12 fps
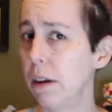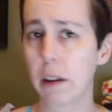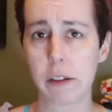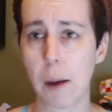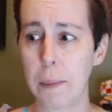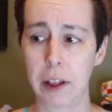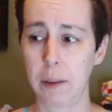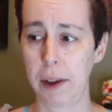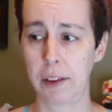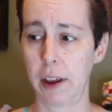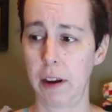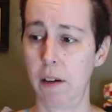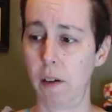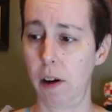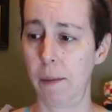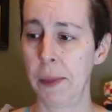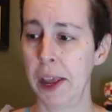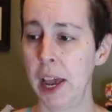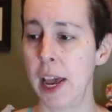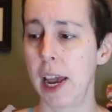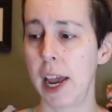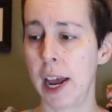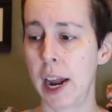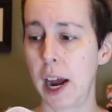Does not bother my skin at all.
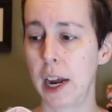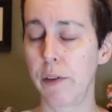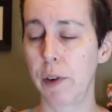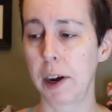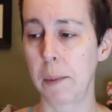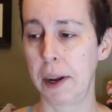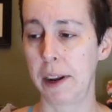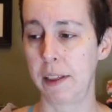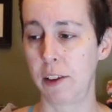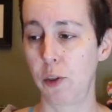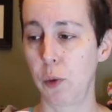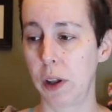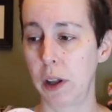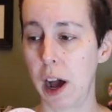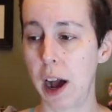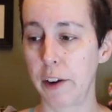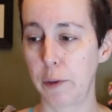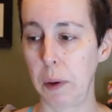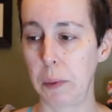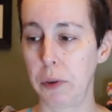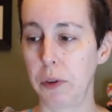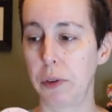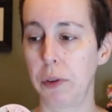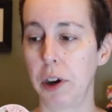And I have recommended this to a lot of
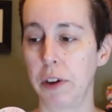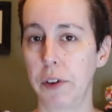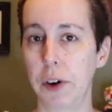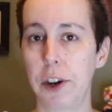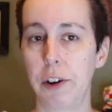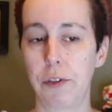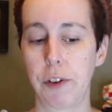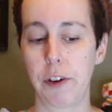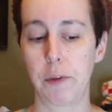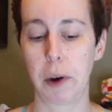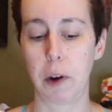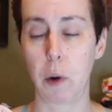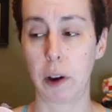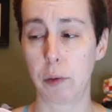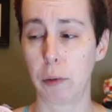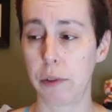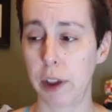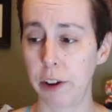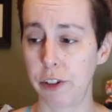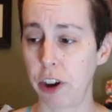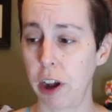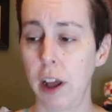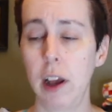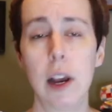people, including a very dear friend of mine who has
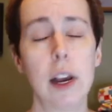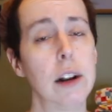rosacea.